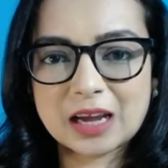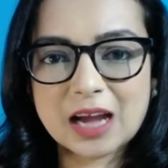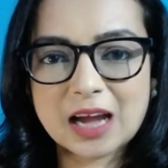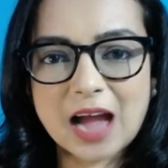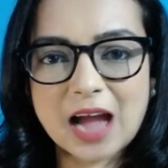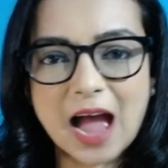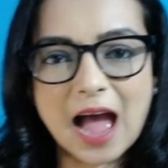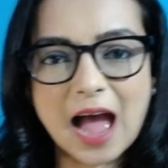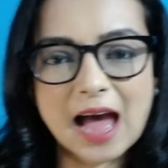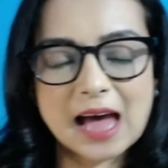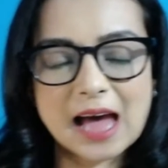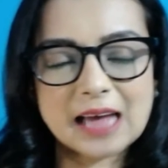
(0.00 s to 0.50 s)

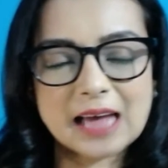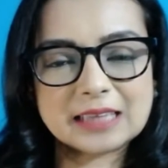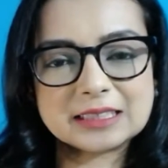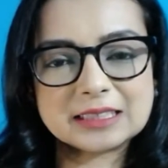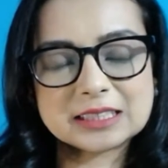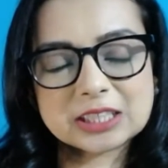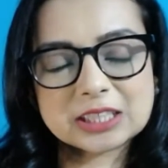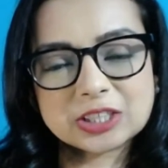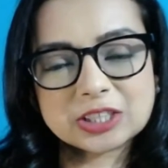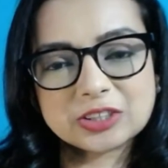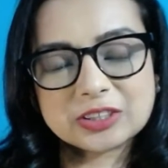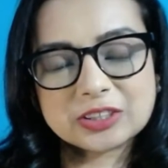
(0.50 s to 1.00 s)
and
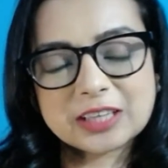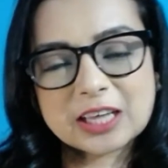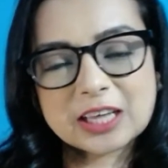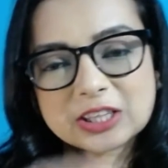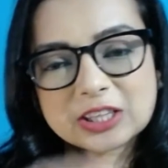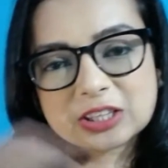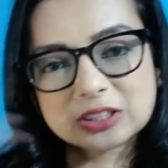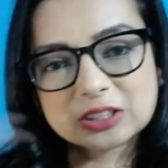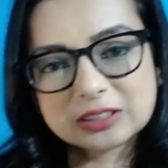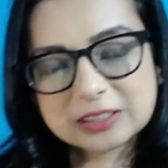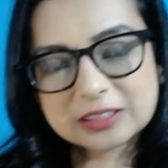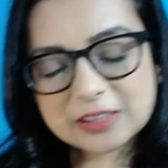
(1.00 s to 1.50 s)
there are
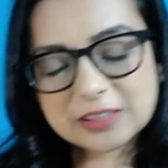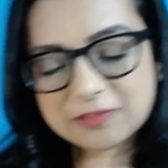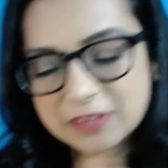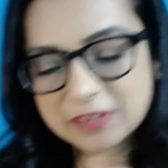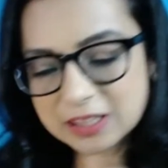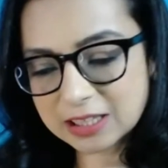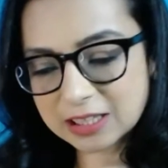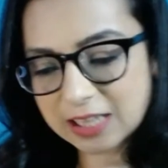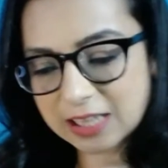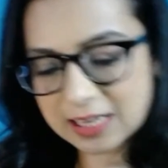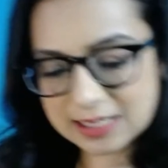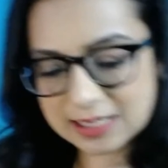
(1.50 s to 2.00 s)
different
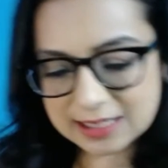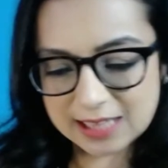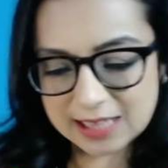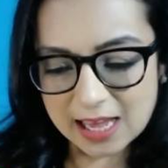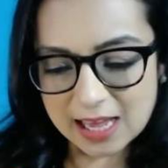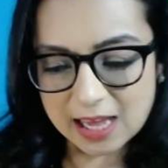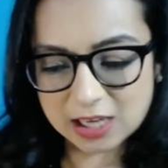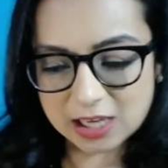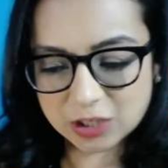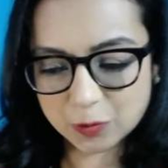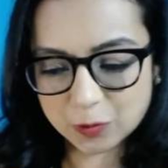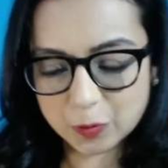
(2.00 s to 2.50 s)
things
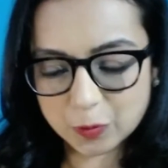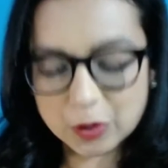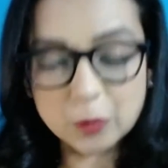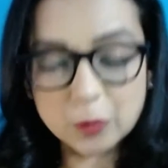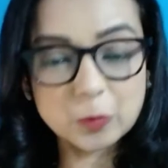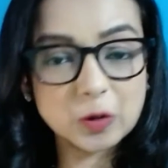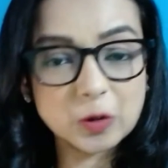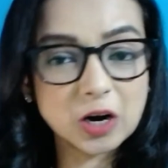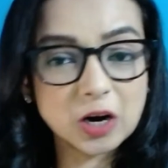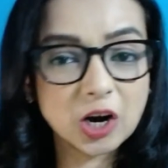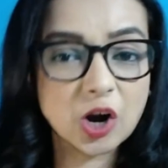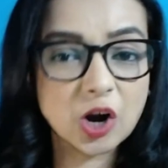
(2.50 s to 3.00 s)
that we
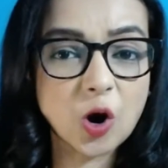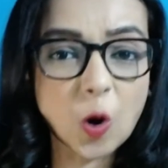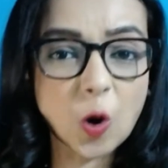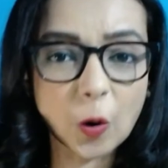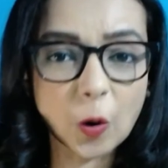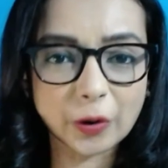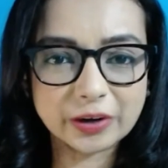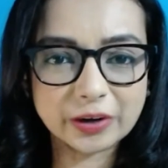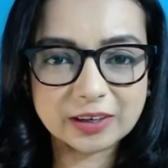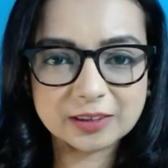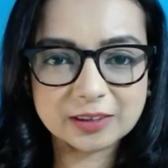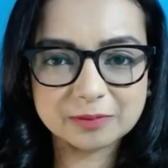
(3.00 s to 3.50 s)
work on.
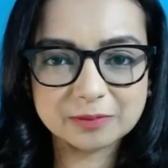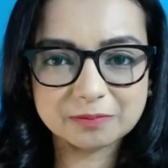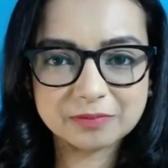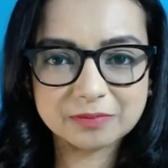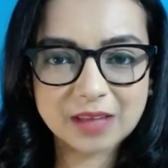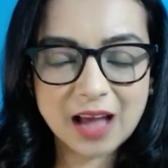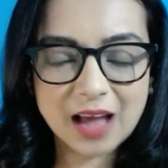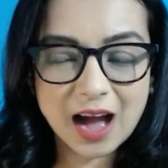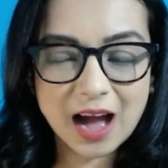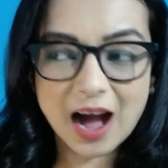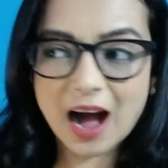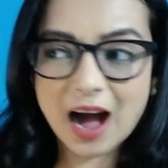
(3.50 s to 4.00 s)

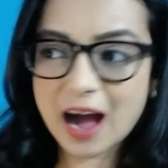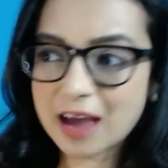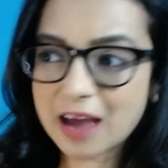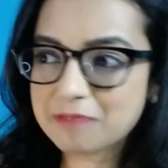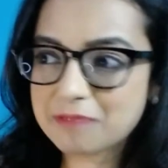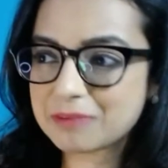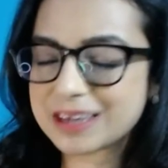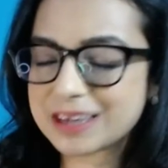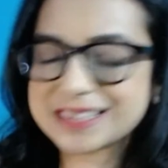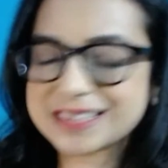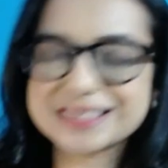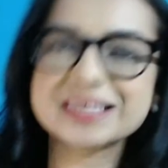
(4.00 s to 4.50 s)
I
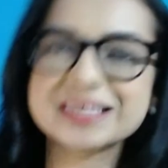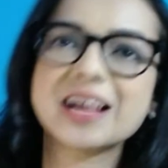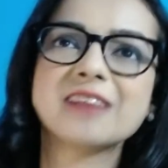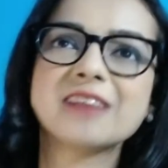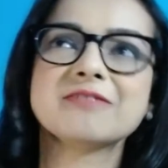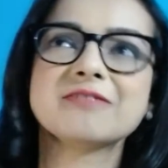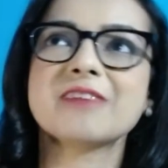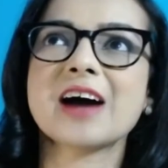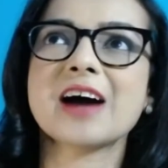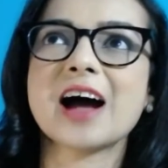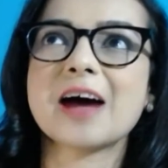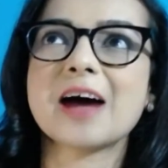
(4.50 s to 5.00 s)
myself
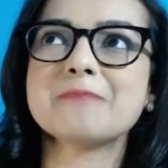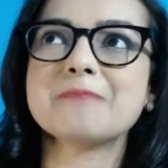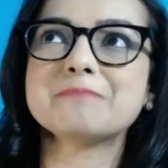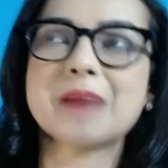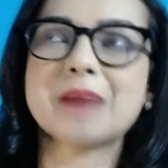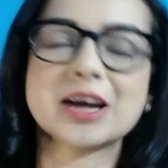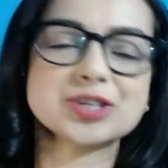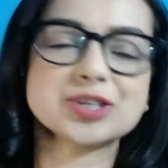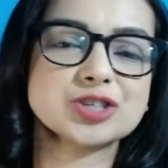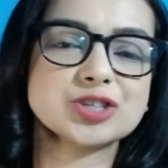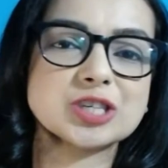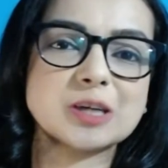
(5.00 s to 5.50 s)
am
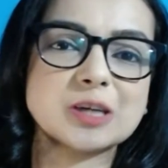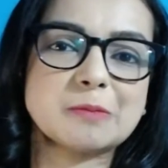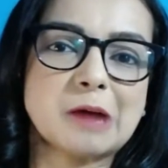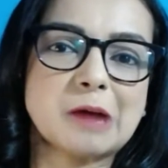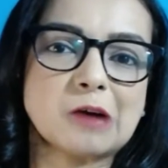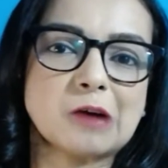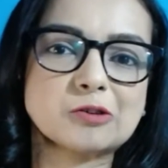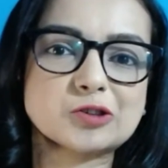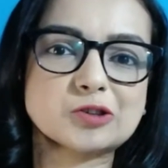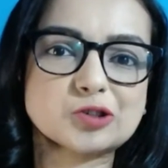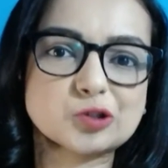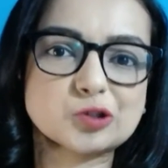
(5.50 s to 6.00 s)
passionate
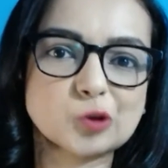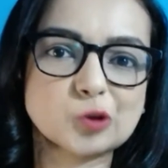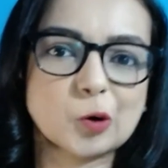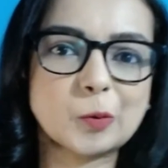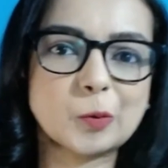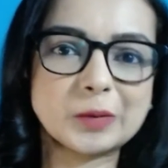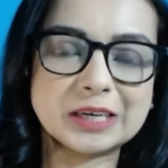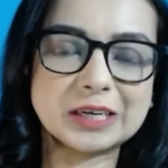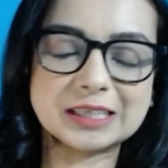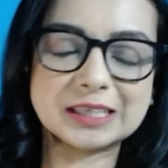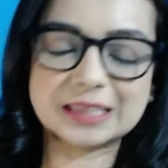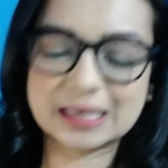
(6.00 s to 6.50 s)
about so
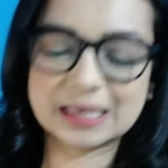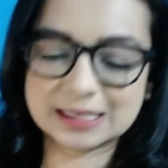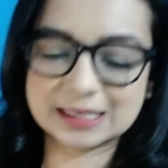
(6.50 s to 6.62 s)
many things.